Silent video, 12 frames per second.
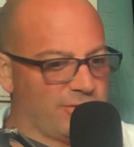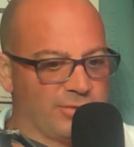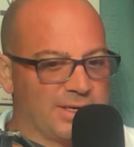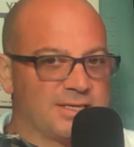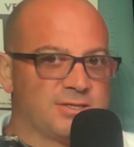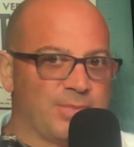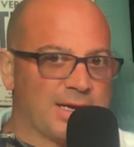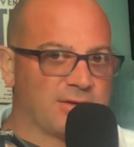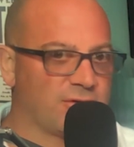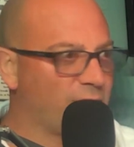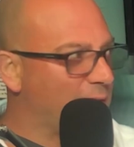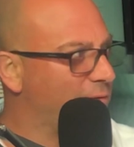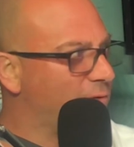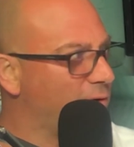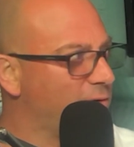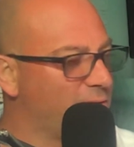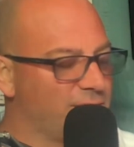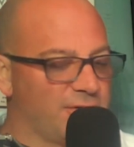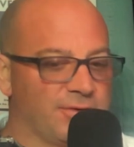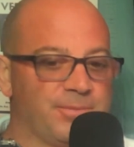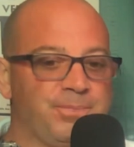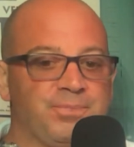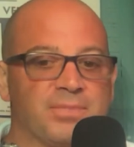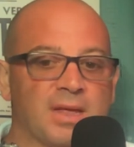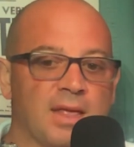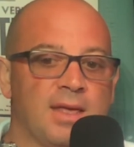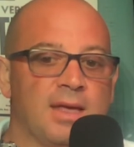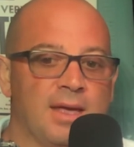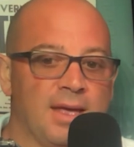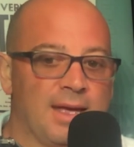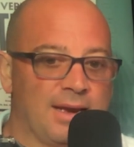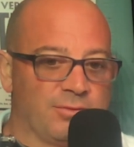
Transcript: would expect a 24-year-old to. And